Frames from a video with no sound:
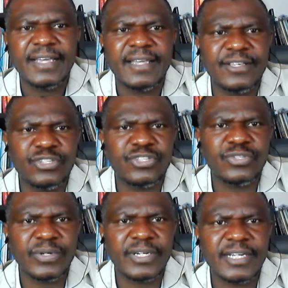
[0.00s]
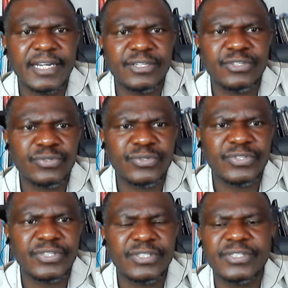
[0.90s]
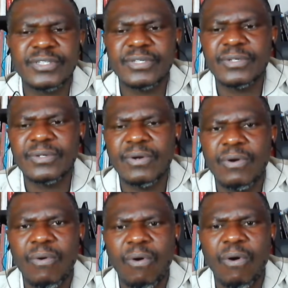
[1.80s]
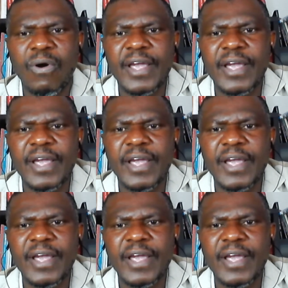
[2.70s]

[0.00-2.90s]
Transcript: historical sources or